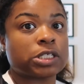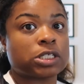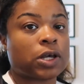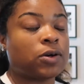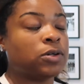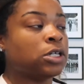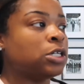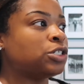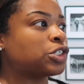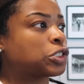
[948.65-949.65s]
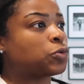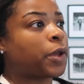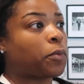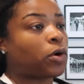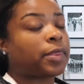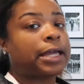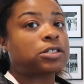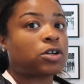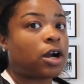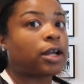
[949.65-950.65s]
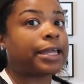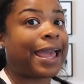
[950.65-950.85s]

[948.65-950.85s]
So just doing more like dark